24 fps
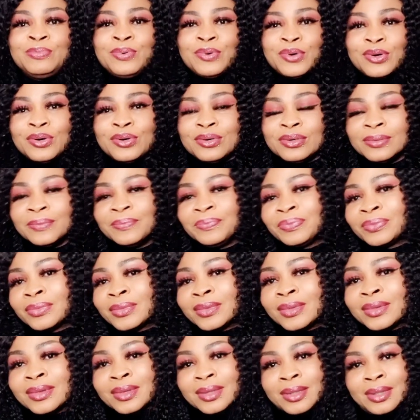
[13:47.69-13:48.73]
But
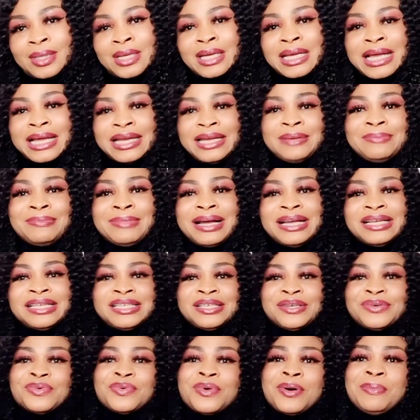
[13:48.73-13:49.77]
you can
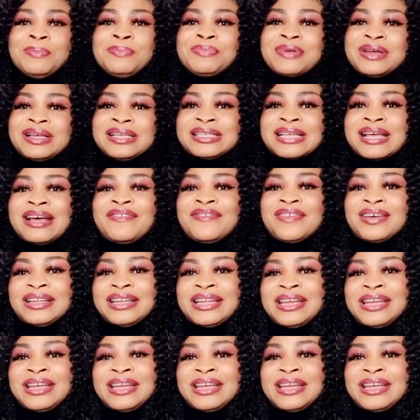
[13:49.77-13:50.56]
imagine one breast have an